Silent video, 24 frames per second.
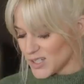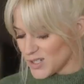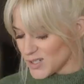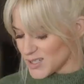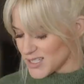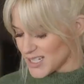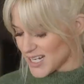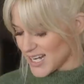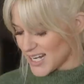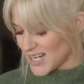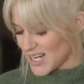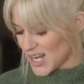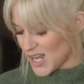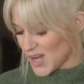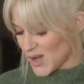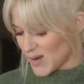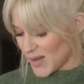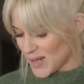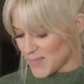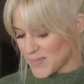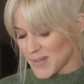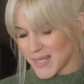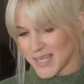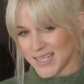Little did I know
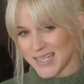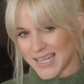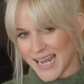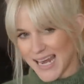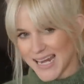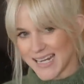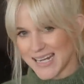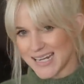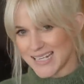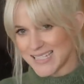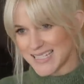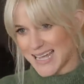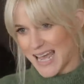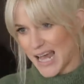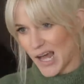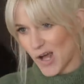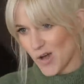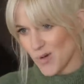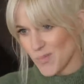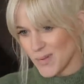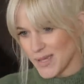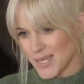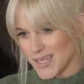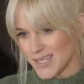I'd be Katie
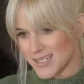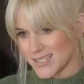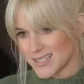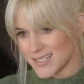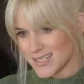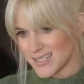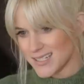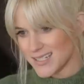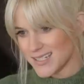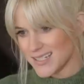Talbot.